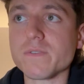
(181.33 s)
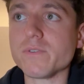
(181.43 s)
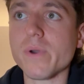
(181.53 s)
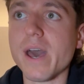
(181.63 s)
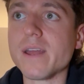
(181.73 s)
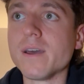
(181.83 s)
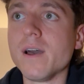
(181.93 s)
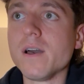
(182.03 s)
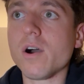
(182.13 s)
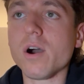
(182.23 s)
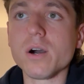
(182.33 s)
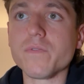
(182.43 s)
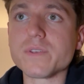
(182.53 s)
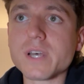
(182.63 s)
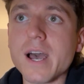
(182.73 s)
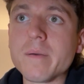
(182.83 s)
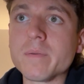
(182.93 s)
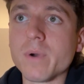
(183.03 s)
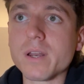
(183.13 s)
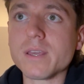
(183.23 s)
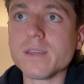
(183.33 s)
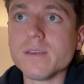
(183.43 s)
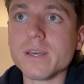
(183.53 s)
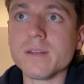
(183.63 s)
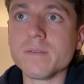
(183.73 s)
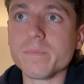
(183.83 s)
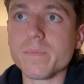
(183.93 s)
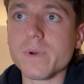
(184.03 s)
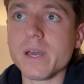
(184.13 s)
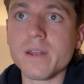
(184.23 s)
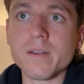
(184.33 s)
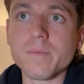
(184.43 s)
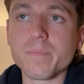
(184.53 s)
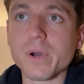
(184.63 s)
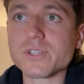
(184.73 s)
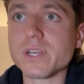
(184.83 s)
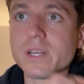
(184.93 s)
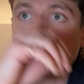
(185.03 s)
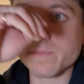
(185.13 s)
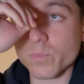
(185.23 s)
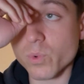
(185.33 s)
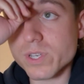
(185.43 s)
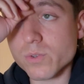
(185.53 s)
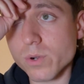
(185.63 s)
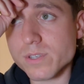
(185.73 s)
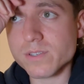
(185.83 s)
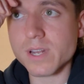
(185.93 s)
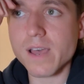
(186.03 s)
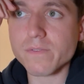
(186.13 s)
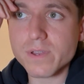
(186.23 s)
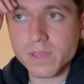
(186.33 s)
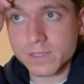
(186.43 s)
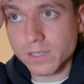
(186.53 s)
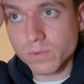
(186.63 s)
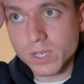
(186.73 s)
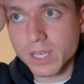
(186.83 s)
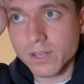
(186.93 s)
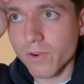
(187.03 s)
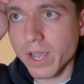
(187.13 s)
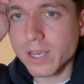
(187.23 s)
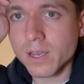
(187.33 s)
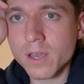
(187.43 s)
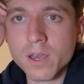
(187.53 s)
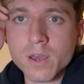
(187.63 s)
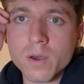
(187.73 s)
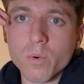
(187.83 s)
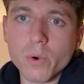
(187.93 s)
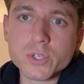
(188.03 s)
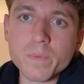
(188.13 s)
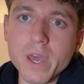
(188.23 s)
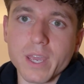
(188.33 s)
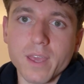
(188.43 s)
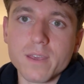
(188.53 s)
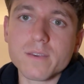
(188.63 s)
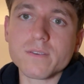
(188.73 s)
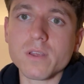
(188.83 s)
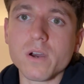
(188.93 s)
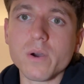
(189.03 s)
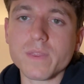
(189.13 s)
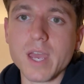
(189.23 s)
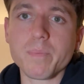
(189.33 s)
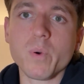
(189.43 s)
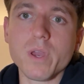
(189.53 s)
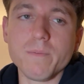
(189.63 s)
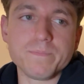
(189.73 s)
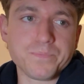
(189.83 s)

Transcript: if you had all the time and money and budget and resources and everything that you need, right? What would you make? At that point,